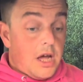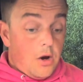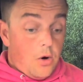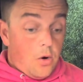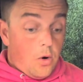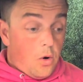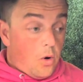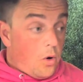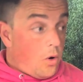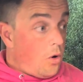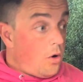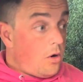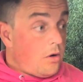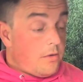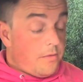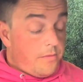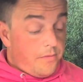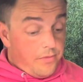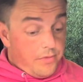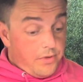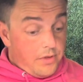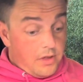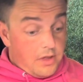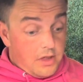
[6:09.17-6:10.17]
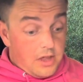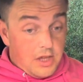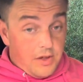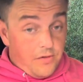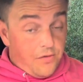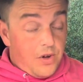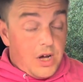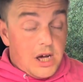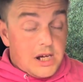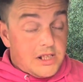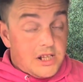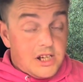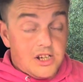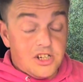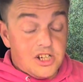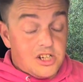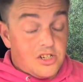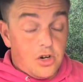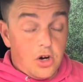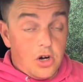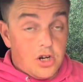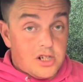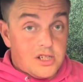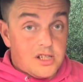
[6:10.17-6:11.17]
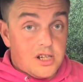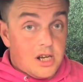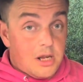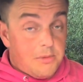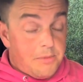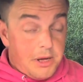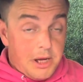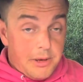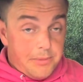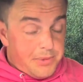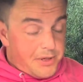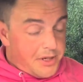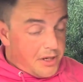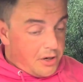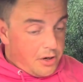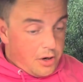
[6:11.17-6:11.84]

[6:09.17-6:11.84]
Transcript: or the fact that it just constantly beeps.